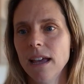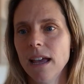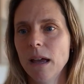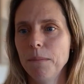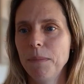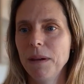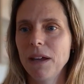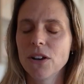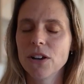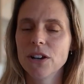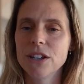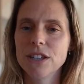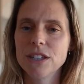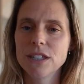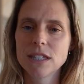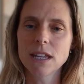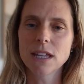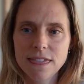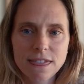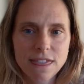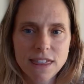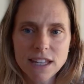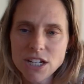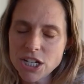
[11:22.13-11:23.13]
Because
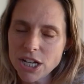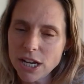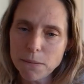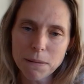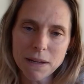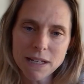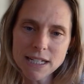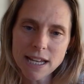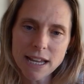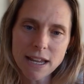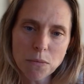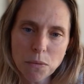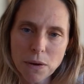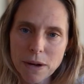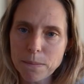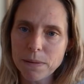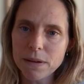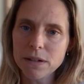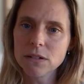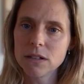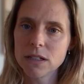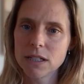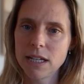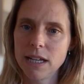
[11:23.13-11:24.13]
the GPT we
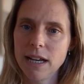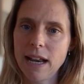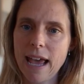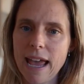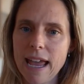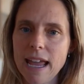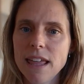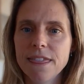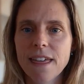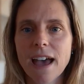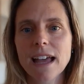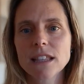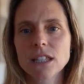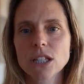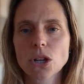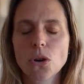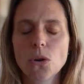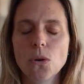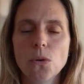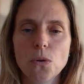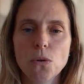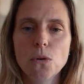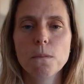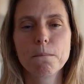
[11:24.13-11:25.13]
built today, that's
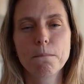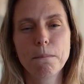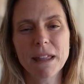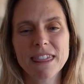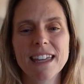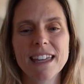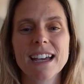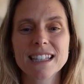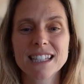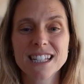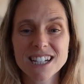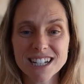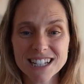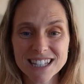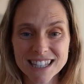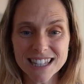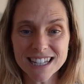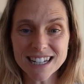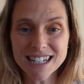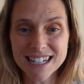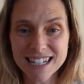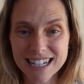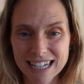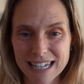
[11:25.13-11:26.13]
cool, but that's just the
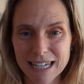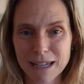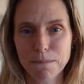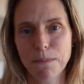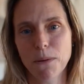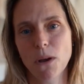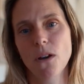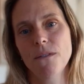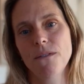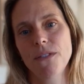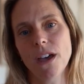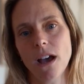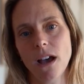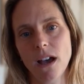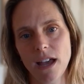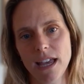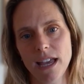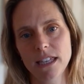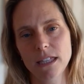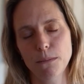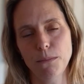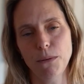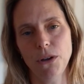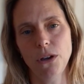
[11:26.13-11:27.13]
tip of the
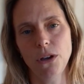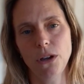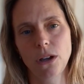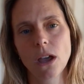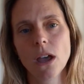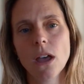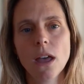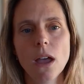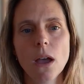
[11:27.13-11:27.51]
iceberg.